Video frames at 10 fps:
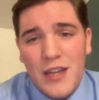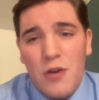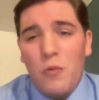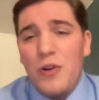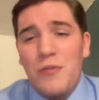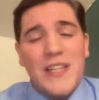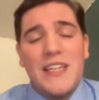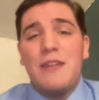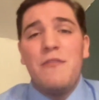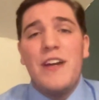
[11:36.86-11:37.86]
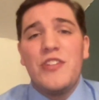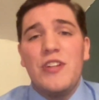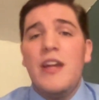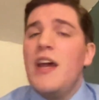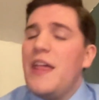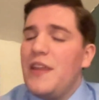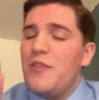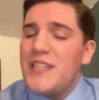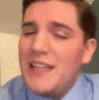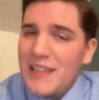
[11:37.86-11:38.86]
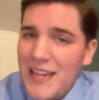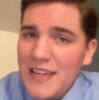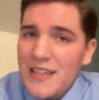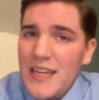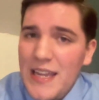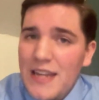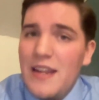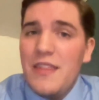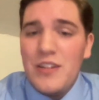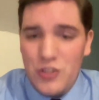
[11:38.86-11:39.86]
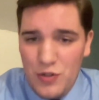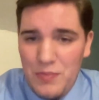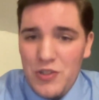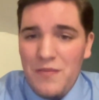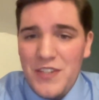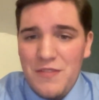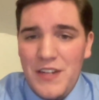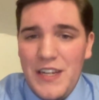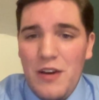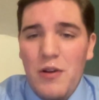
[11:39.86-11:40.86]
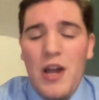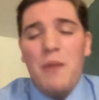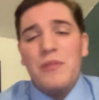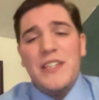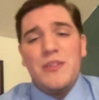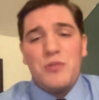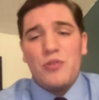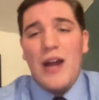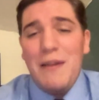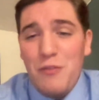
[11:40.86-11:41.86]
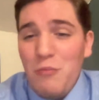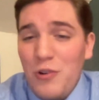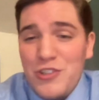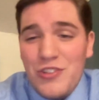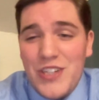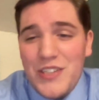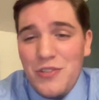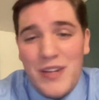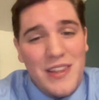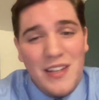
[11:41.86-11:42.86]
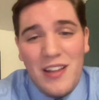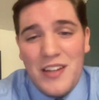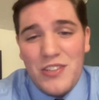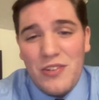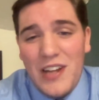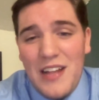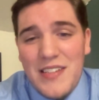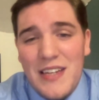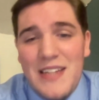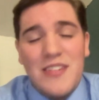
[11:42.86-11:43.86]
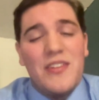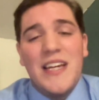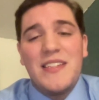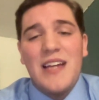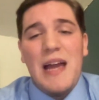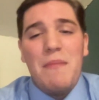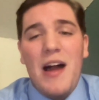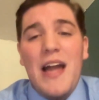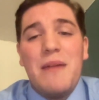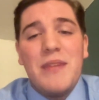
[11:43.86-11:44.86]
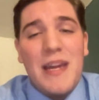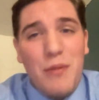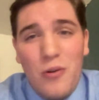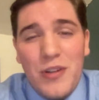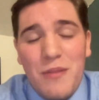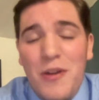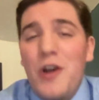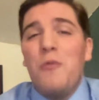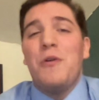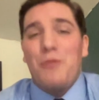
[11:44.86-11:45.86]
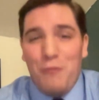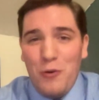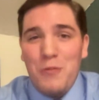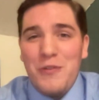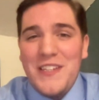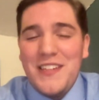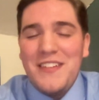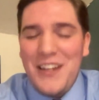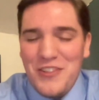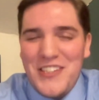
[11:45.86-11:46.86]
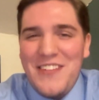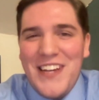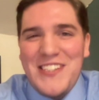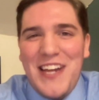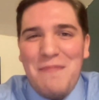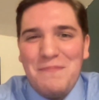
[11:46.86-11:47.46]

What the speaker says: Want to read the confession? There is a link in the description of this video. Please subscribe for more church history and theological content. Until next time, I am Gabe Holcomb with Reformed Reason, and I'll see you next time.